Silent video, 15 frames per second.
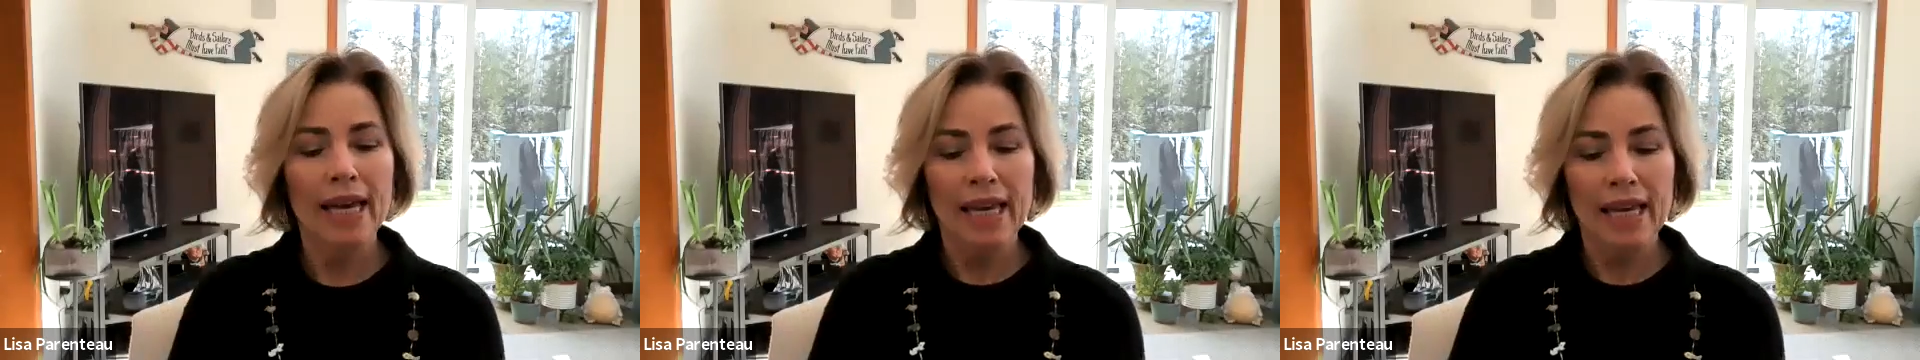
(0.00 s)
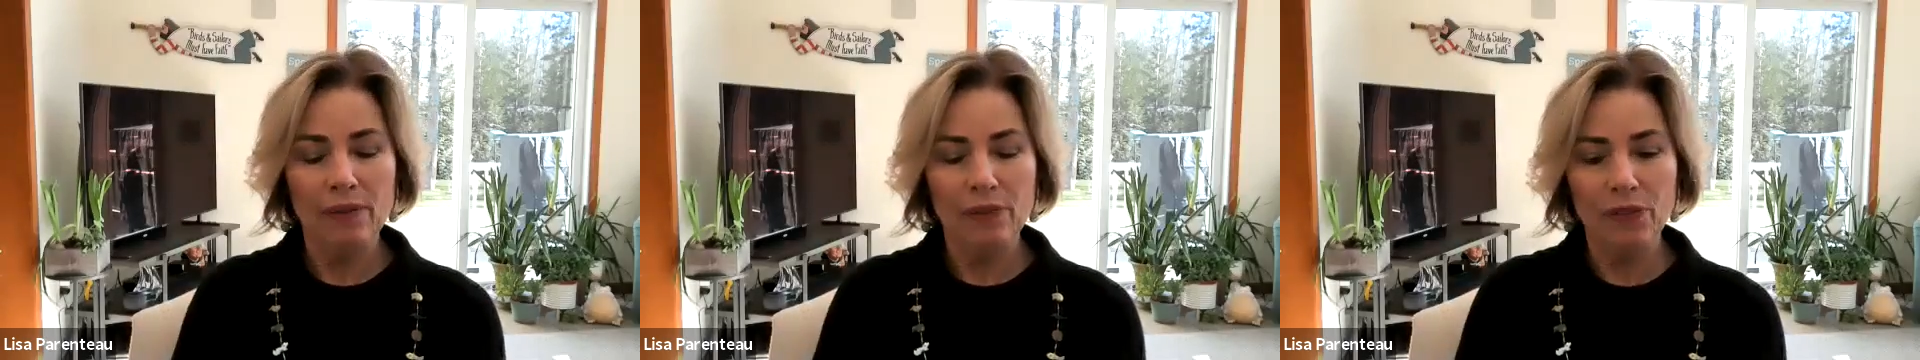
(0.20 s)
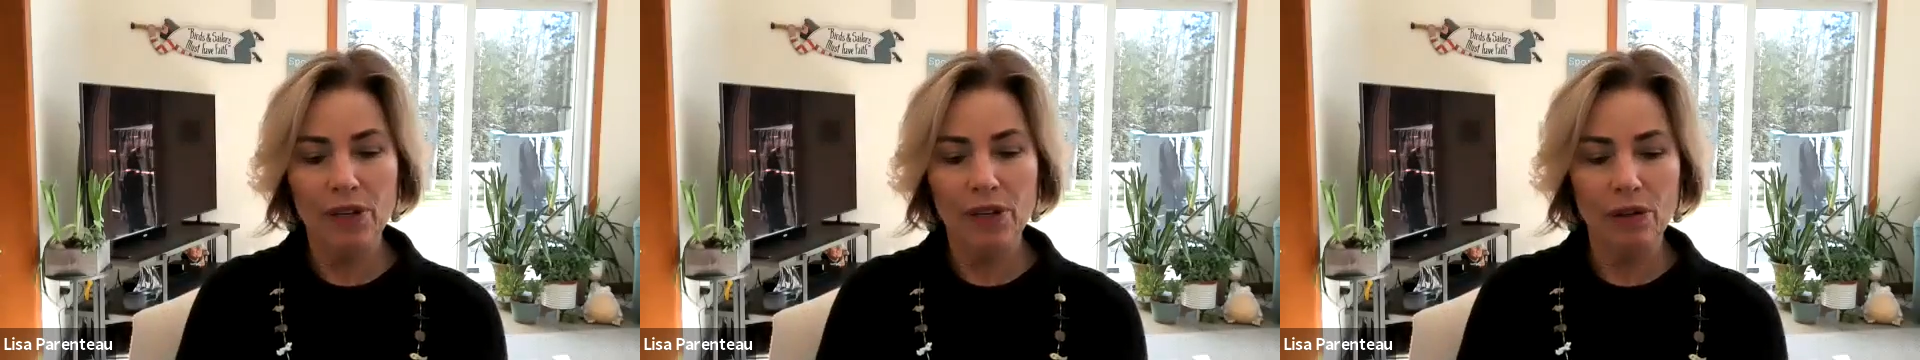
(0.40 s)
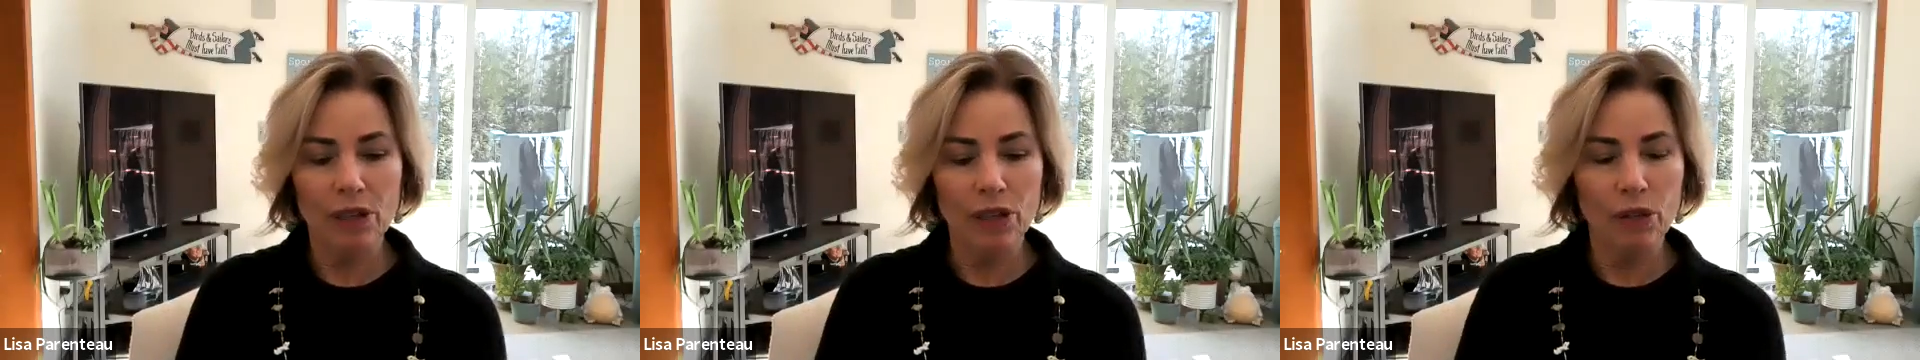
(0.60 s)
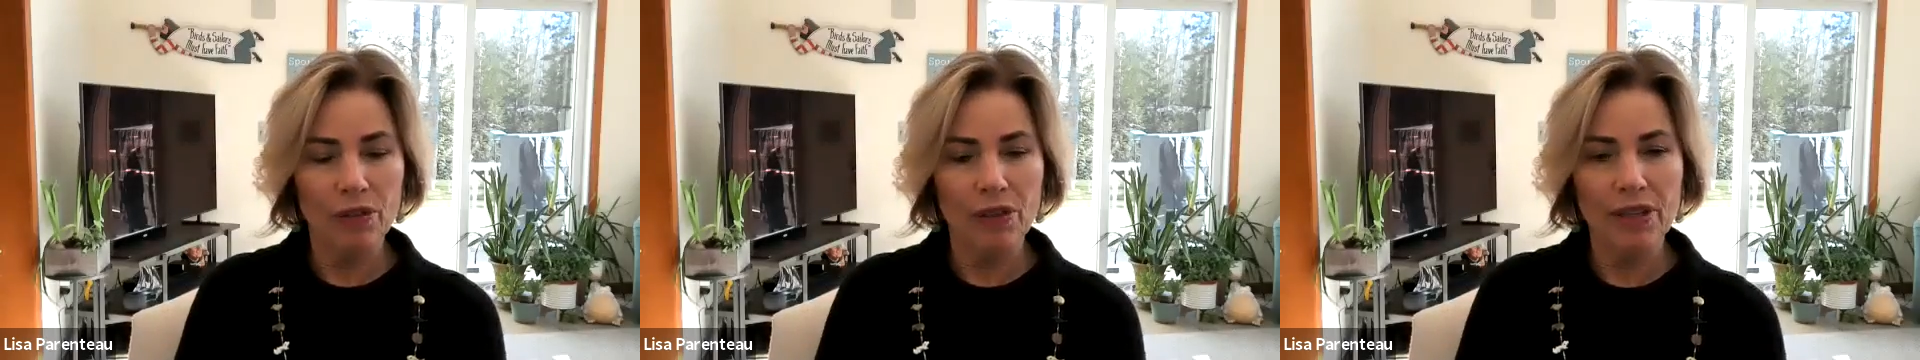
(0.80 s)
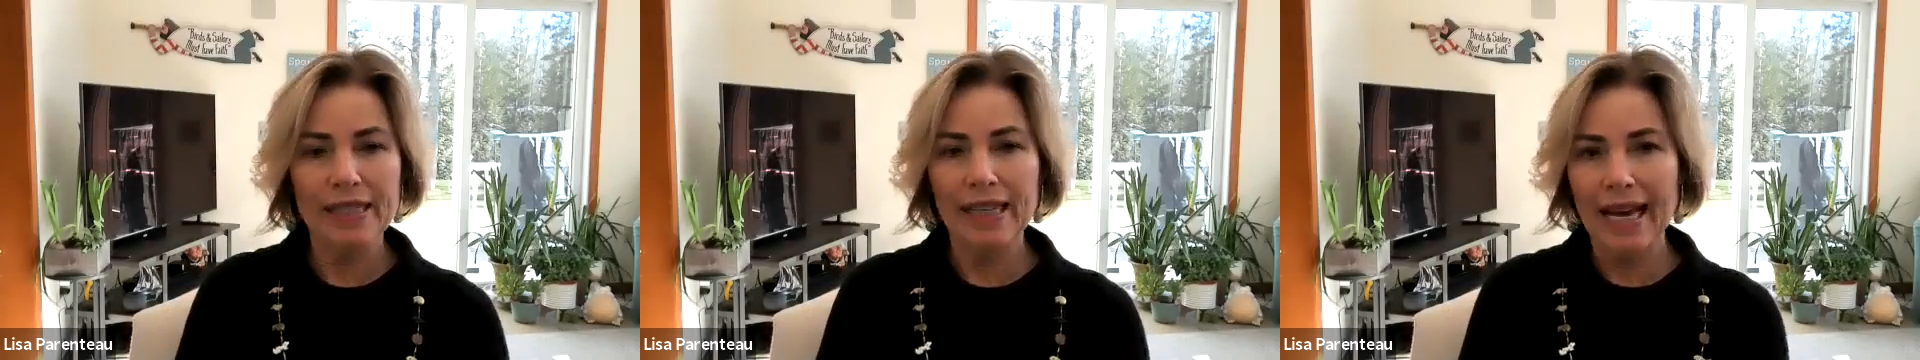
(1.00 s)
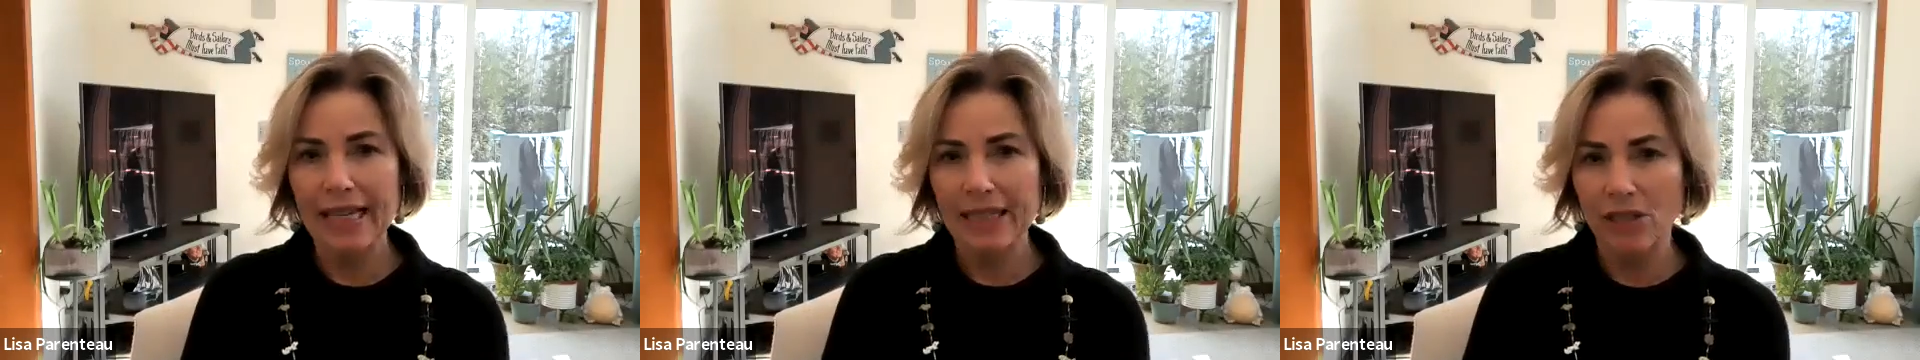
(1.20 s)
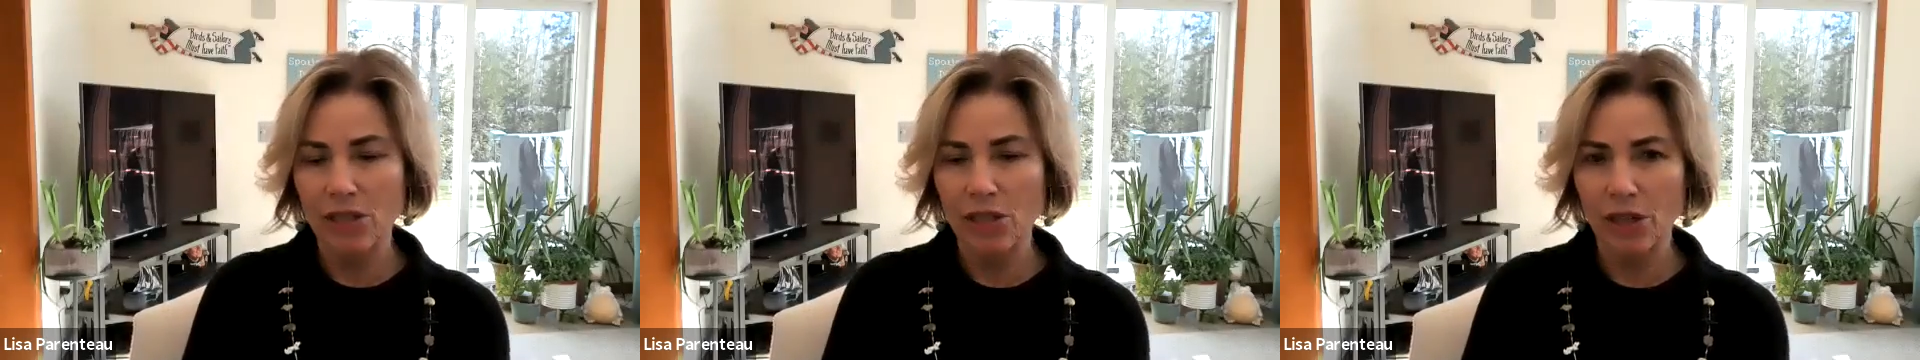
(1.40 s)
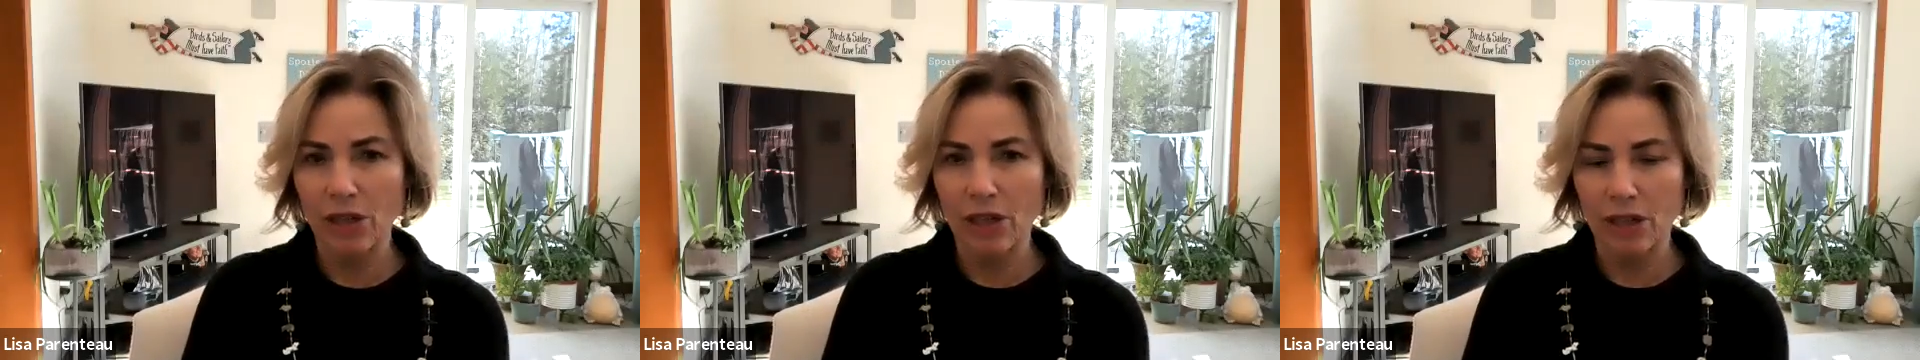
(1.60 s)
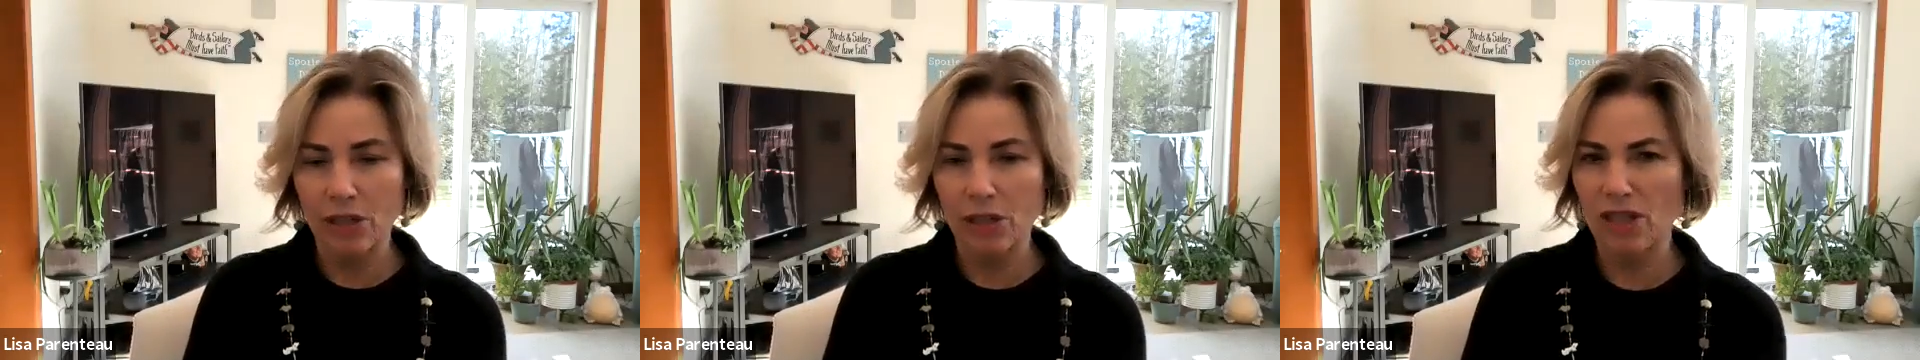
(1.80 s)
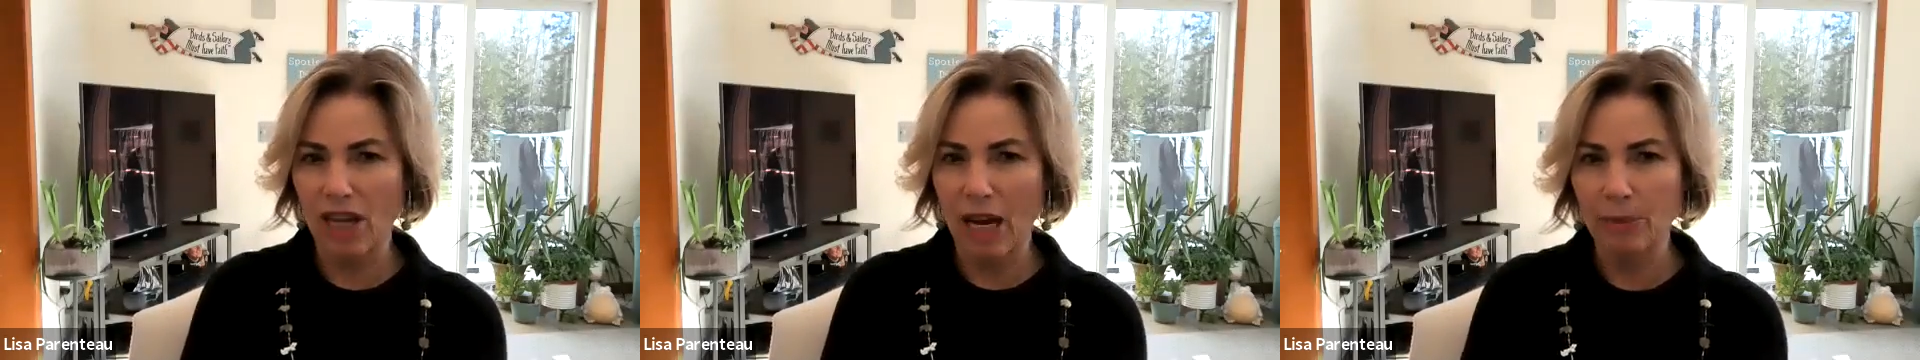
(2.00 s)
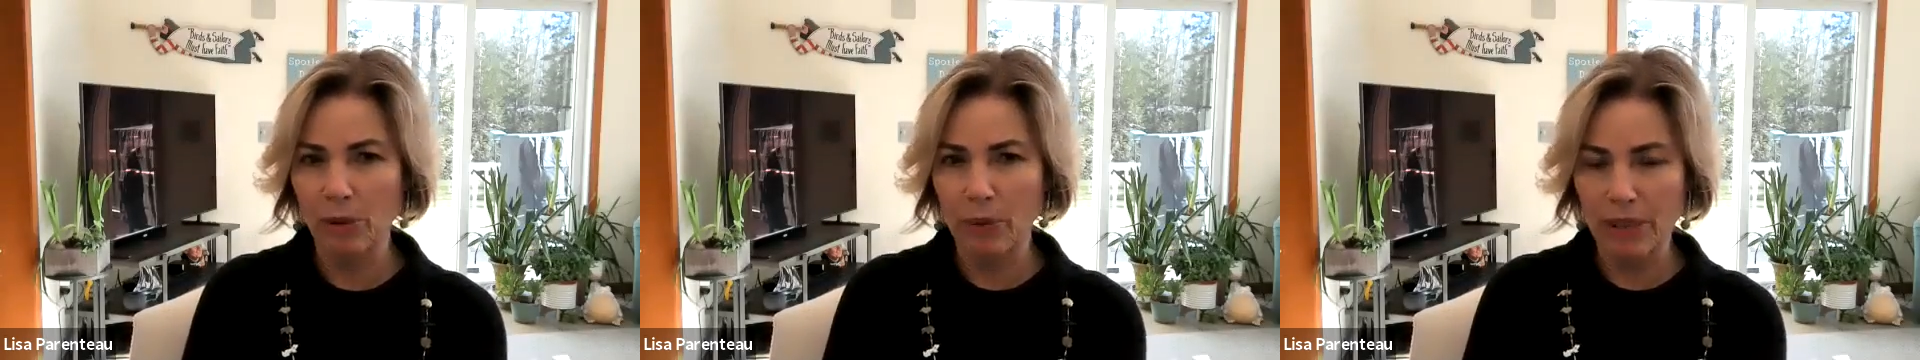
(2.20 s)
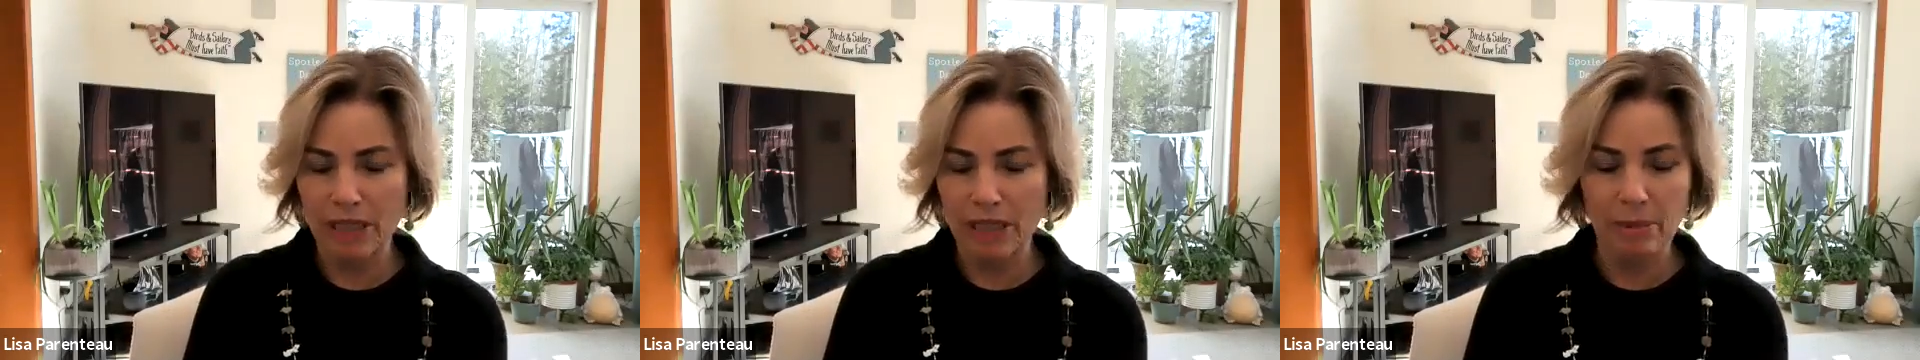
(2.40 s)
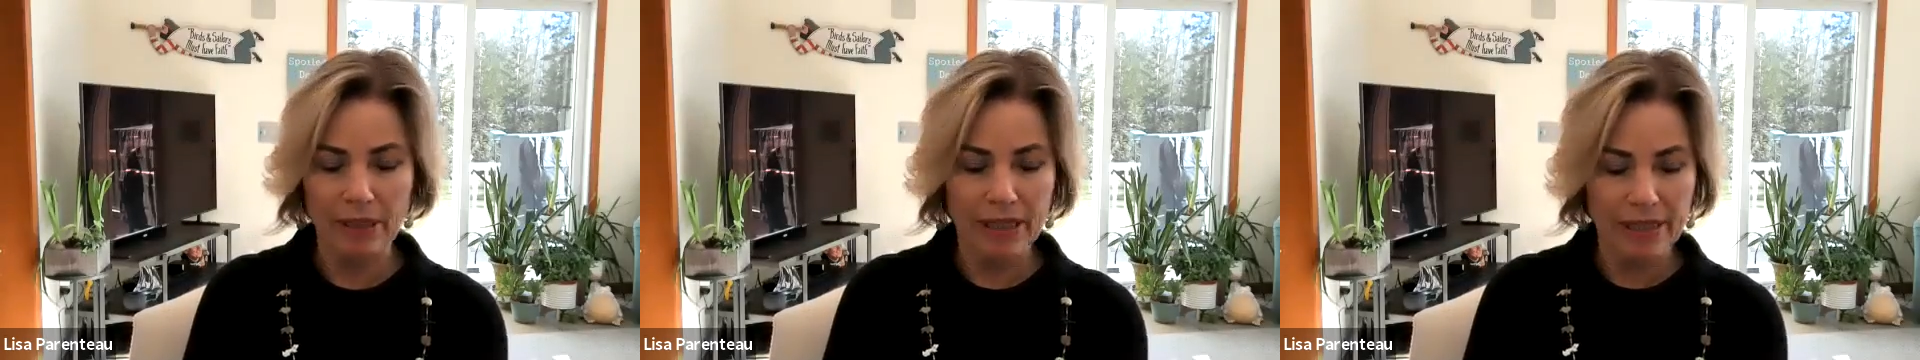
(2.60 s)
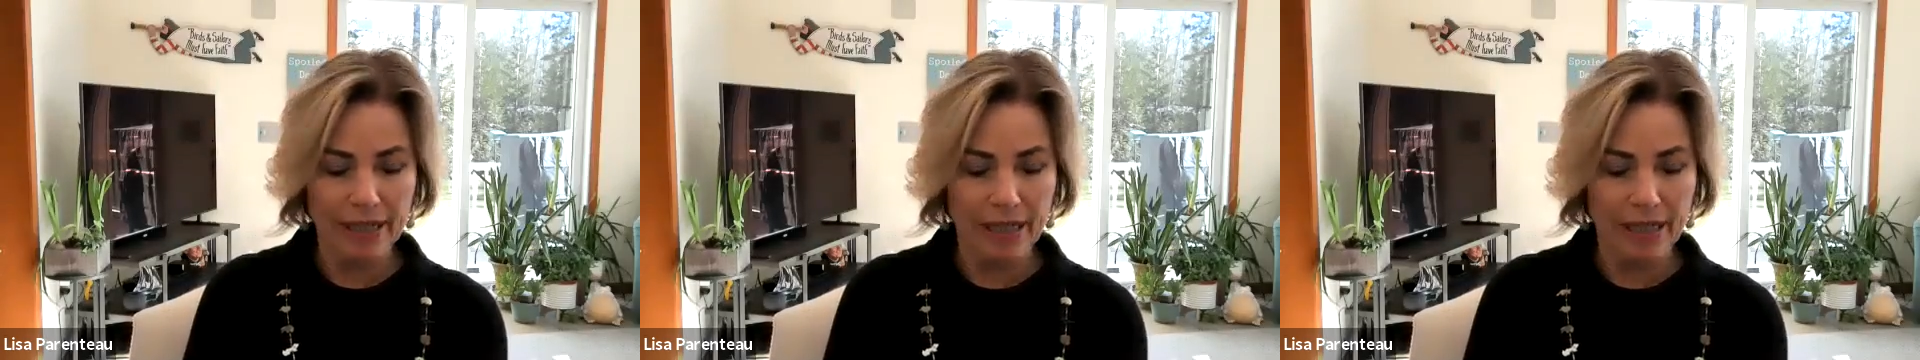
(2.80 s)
if there, this last year, just a couple of questions about this